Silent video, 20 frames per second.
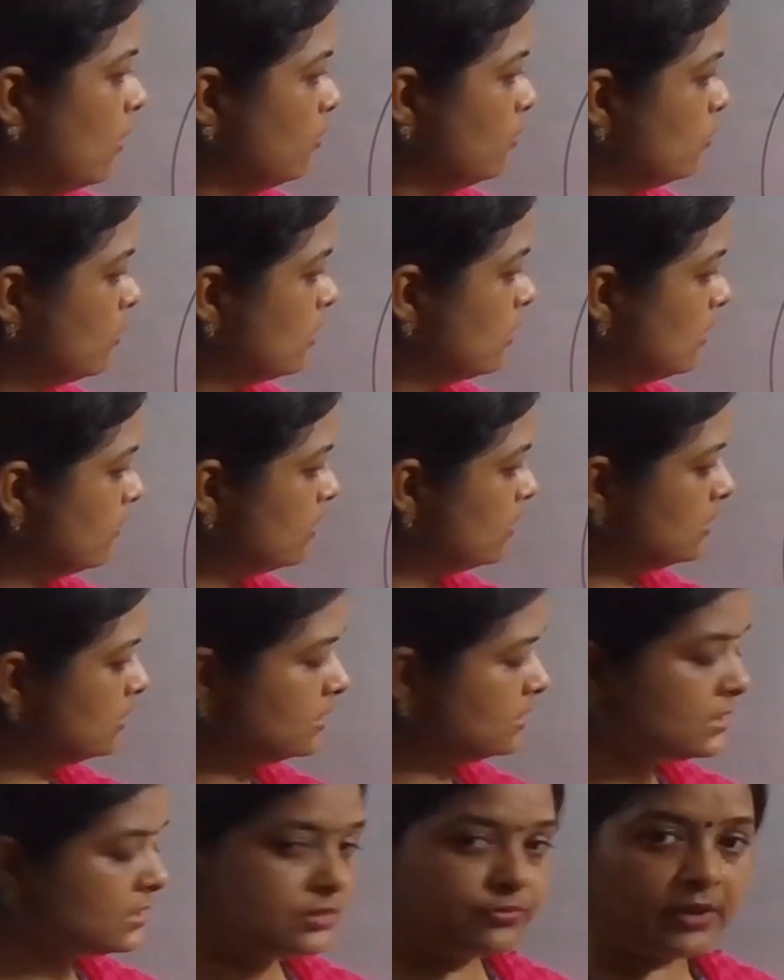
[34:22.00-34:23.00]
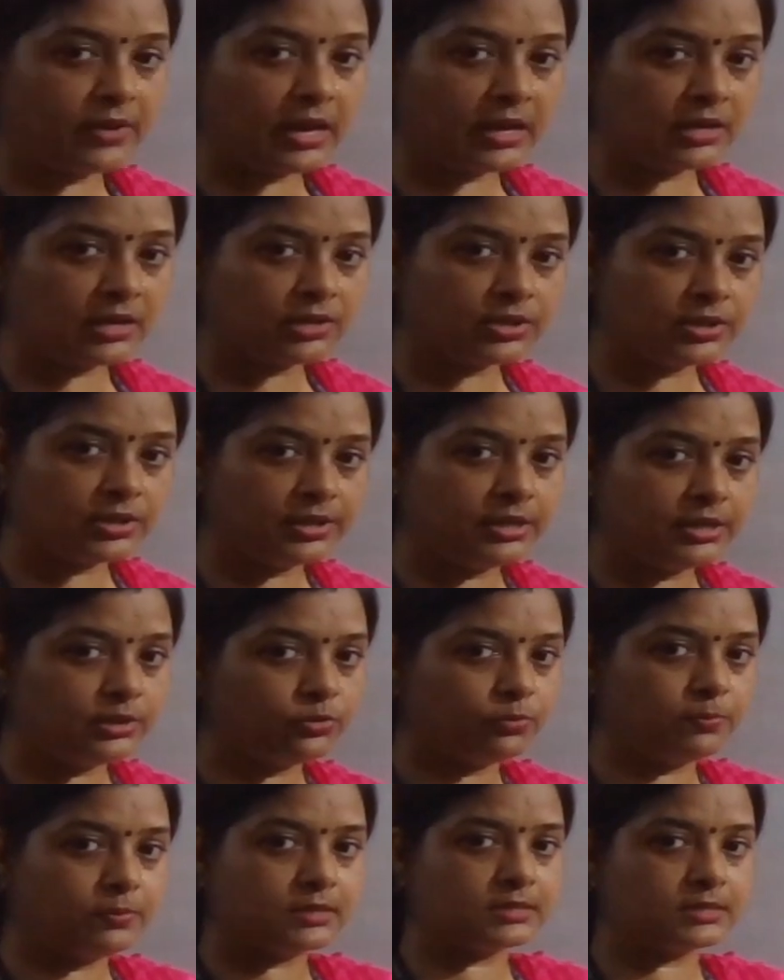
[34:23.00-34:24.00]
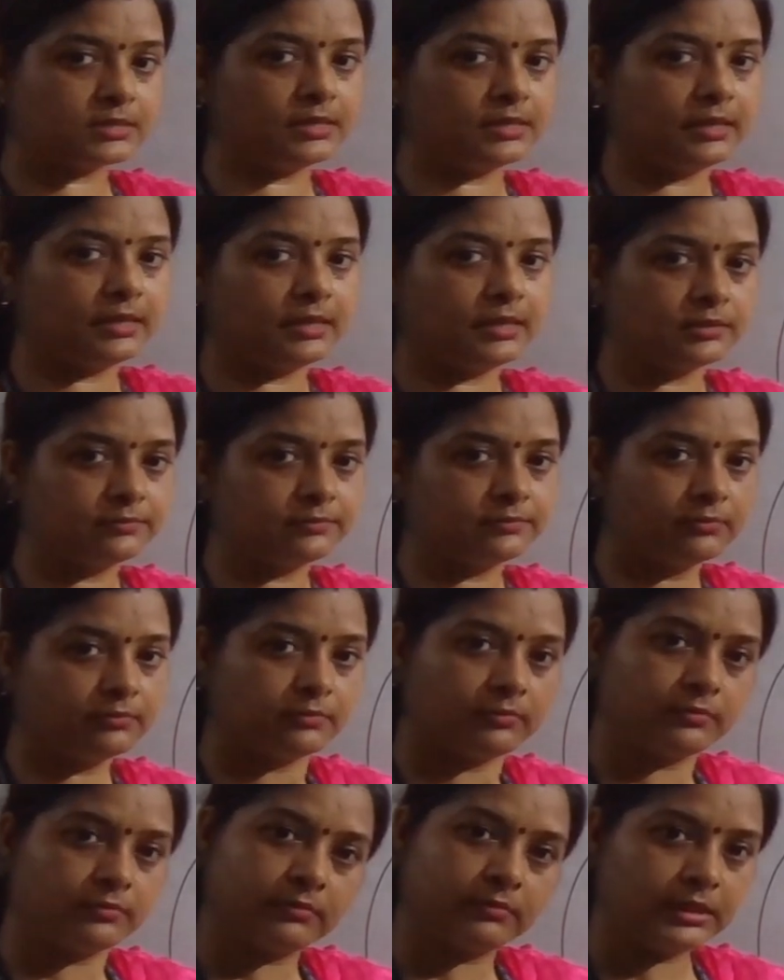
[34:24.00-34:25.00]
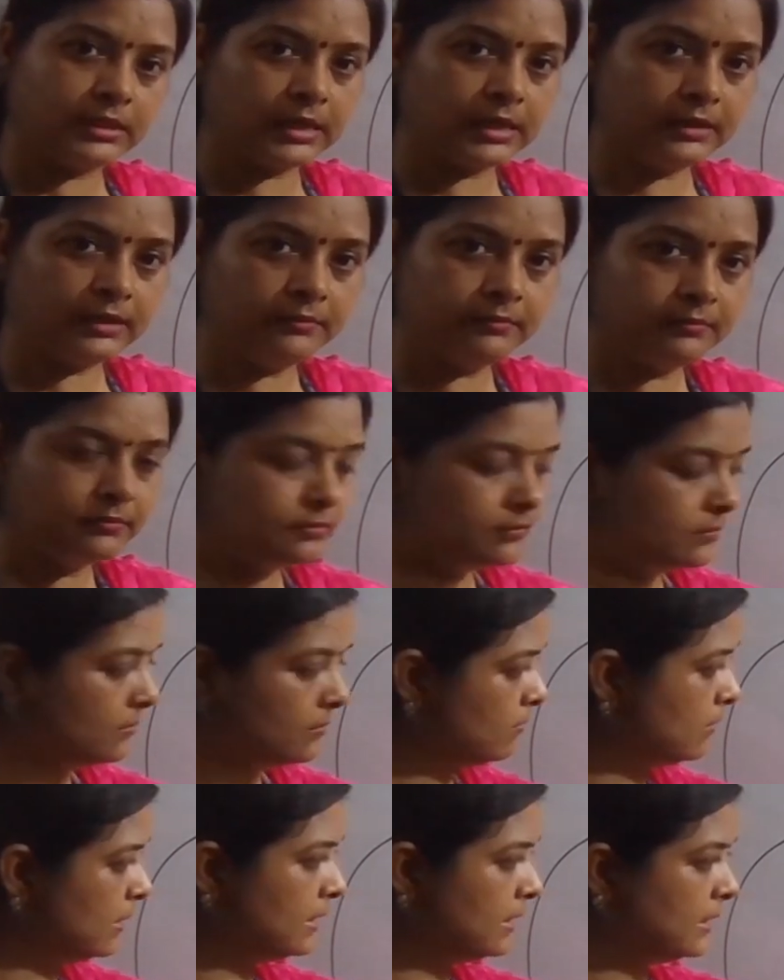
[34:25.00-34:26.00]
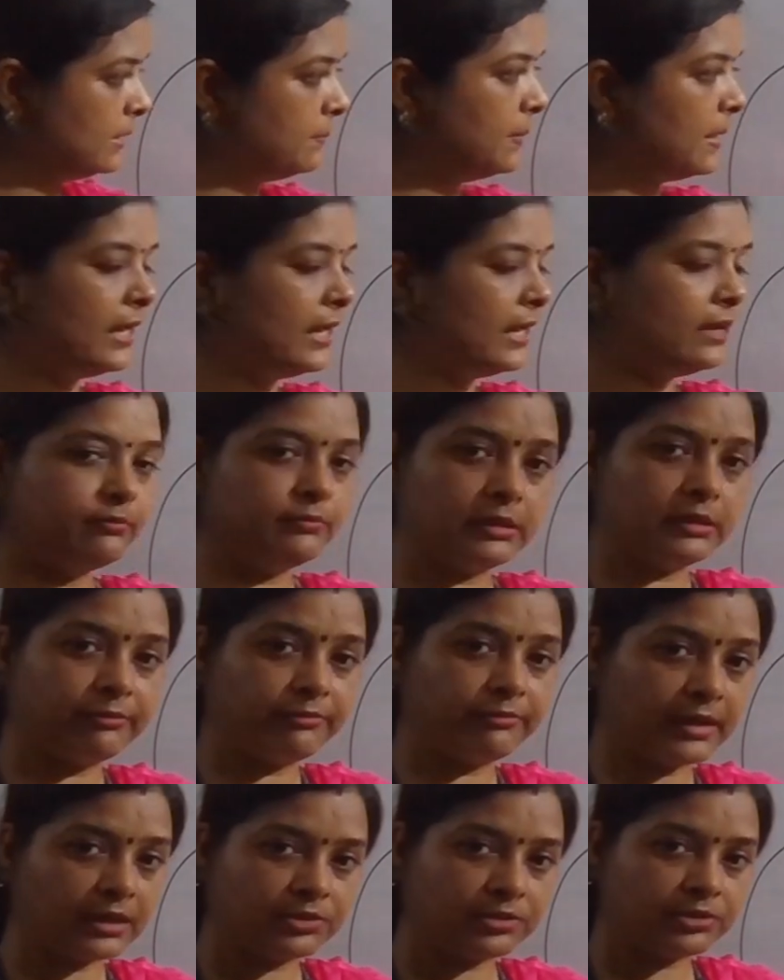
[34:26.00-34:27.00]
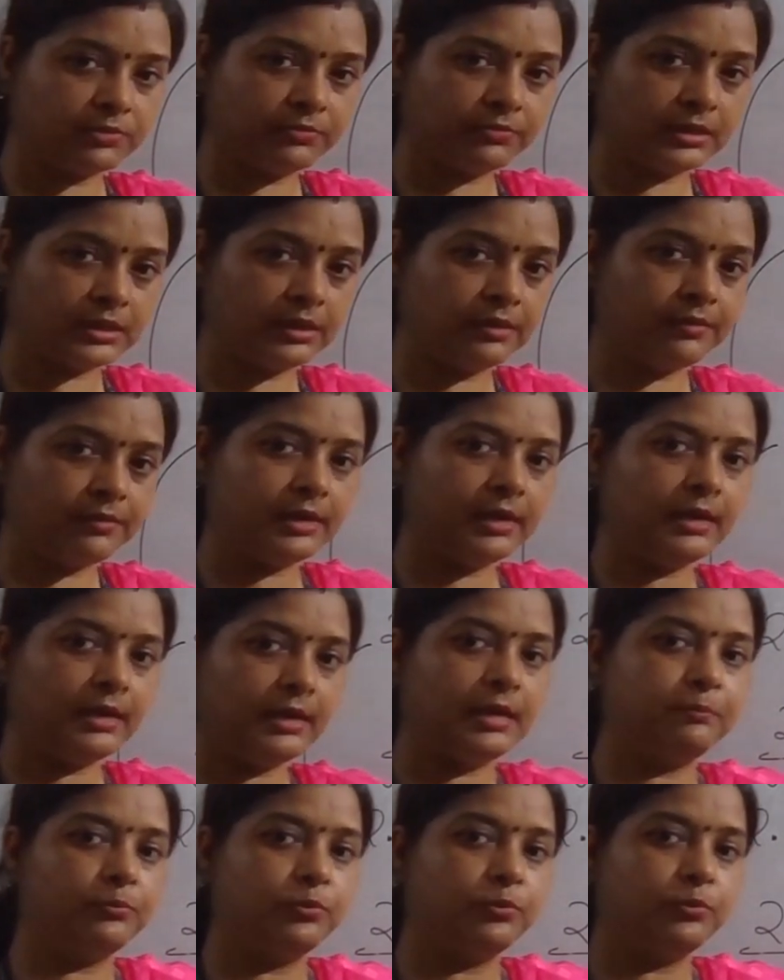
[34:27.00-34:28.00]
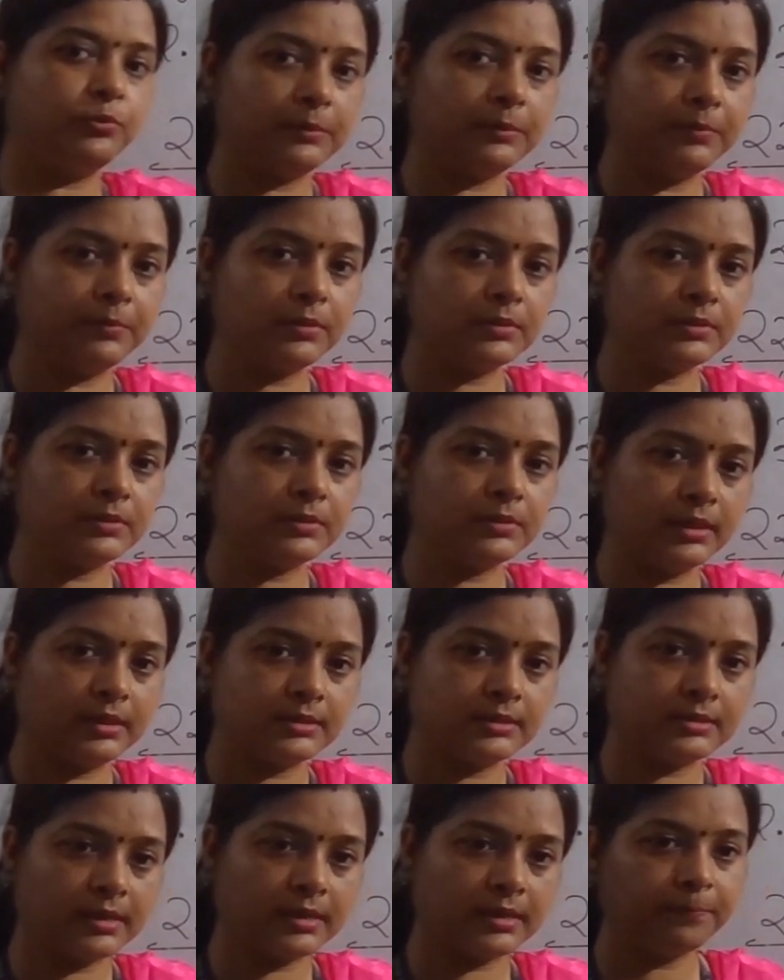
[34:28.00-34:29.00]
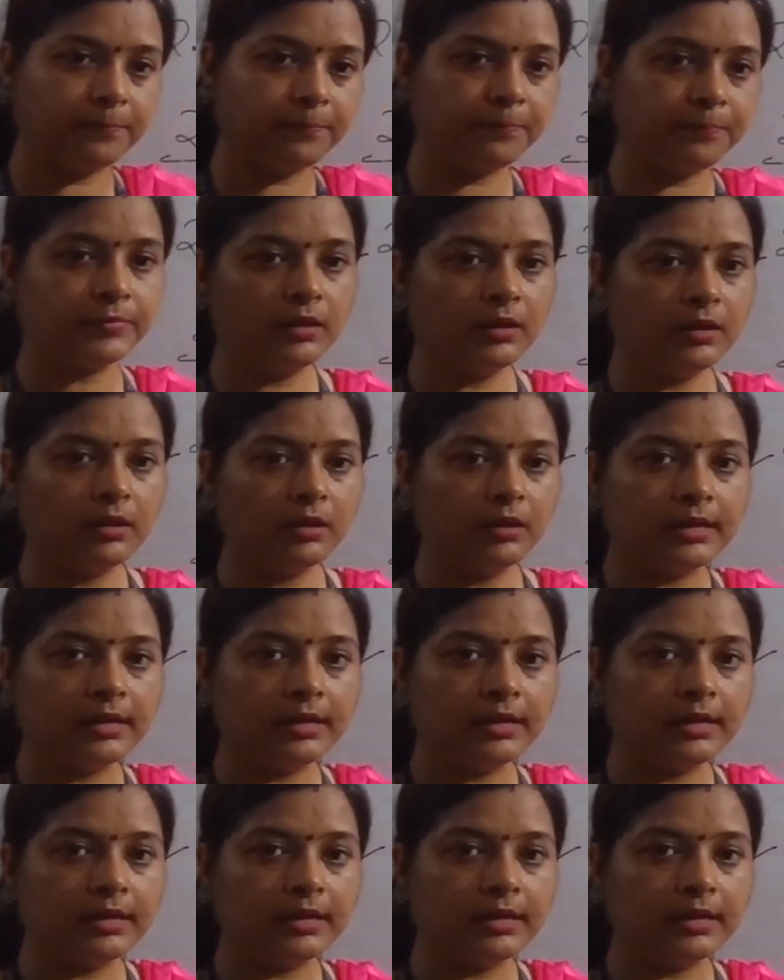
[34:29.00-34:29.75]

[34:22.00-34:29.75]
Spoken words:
to convert this fraction into percentage? Done. Multiply the fraction with 100 and put the percentage sign. The